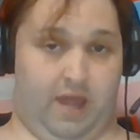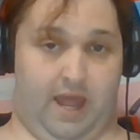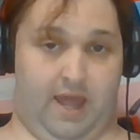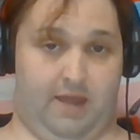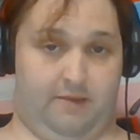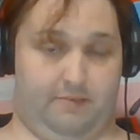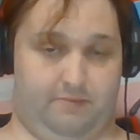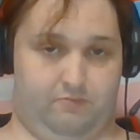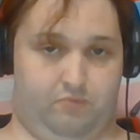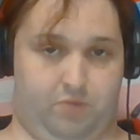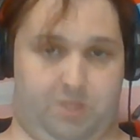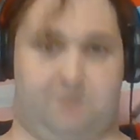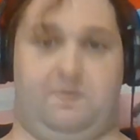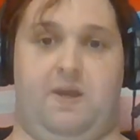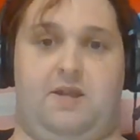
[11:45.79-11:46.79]
and
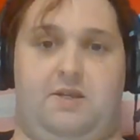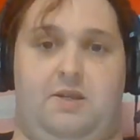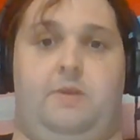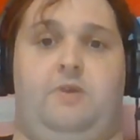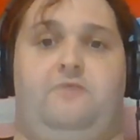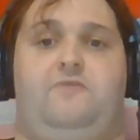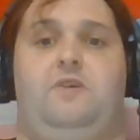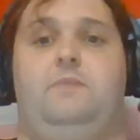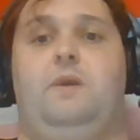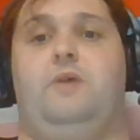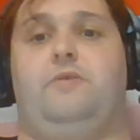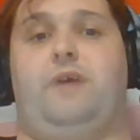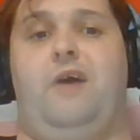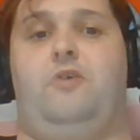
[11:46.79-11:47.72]
respected their female